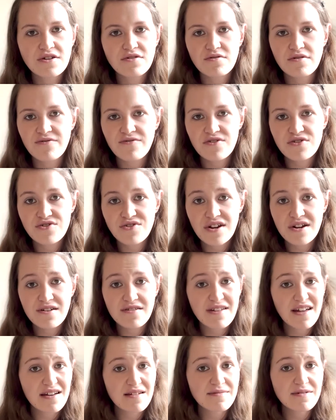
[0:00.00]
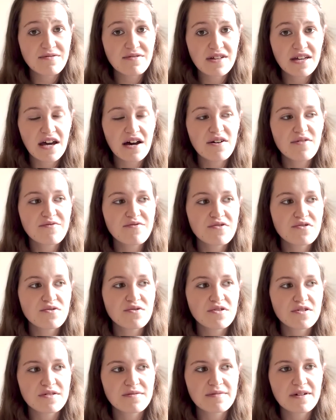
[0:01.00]
your refrigerator, that could be really helpful,
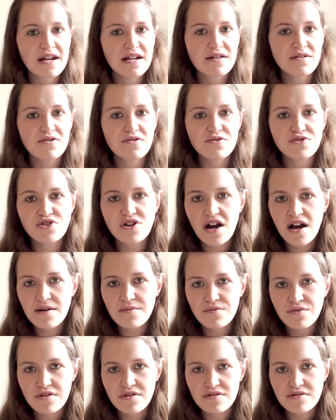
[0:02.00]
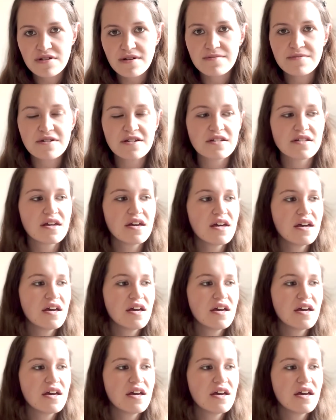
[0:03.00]
or some kind of little chalkboard or something.